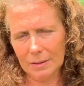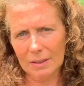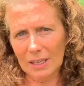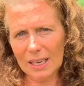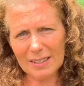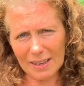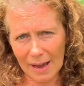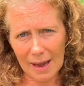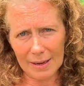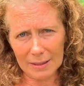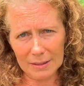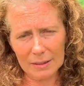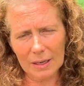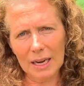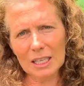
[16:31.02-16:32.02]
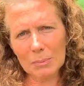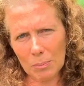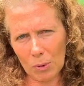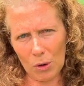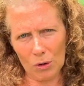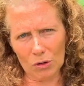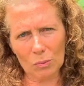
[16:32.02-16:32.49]
Yes, and it's
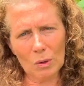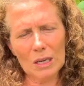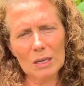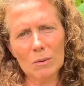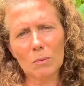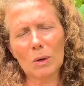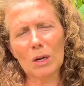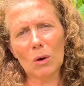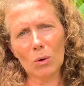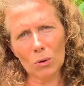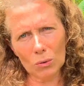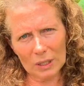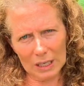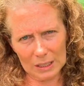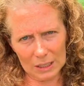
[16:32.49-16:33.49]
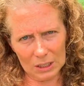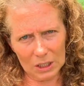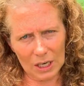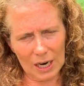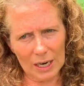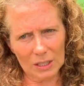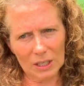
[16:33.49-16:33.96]
both. We all need to
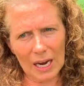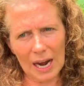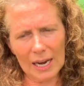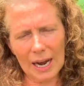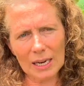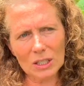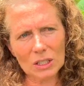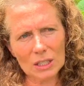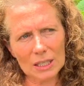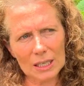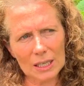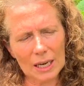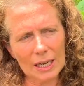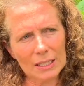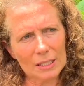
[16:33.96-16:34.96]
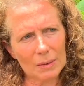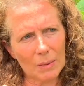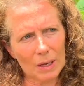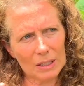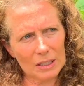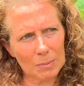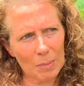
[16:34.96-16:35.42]
change, and actually,
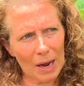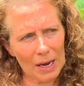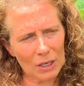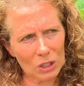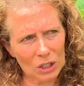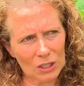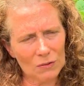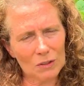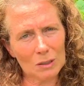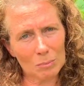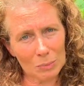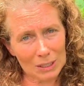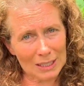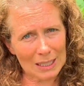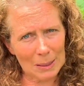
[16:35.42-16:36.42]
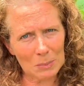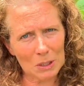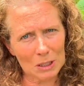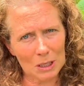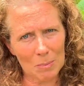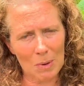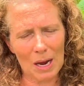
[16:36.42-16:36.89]
it's about a shift in
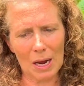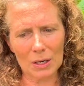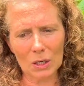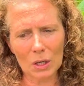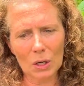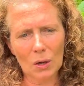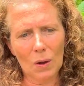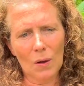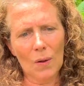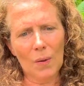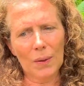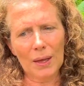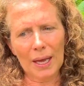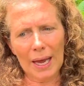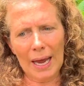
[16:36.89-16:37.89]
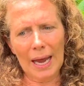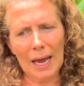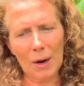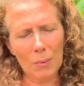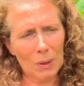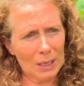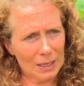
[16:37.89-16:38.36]
perception about
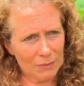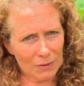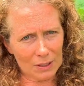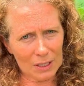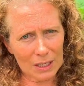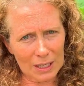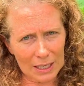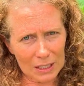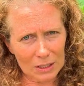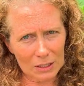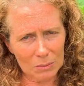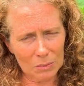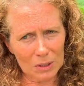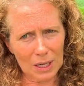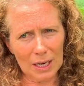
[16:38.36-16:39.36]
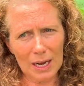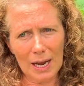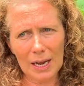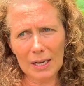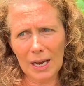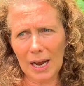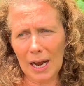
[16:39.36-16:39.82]
how we live in connection with our
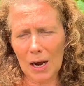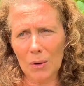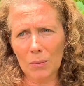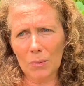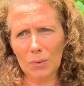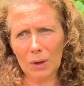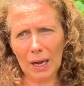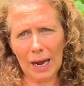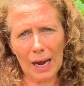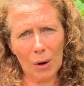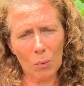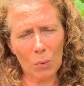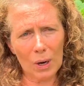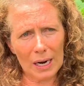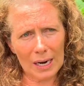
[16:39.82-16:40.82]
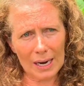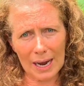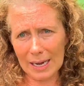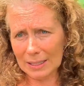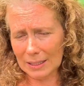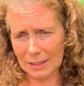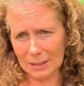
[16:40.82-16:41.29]
land, how we
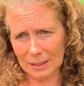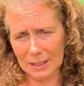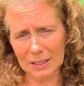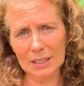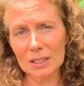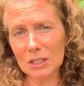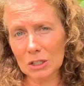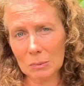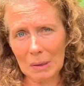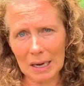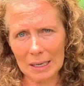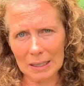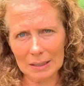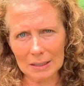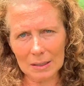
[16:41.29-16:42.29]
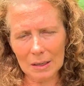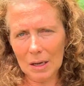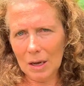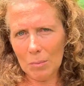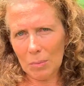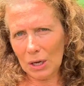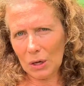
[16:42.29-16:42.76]
as decision makers,
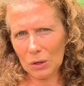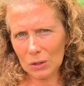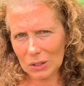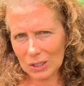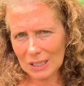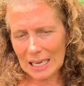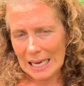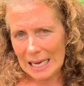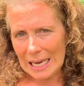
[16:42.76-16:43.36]
because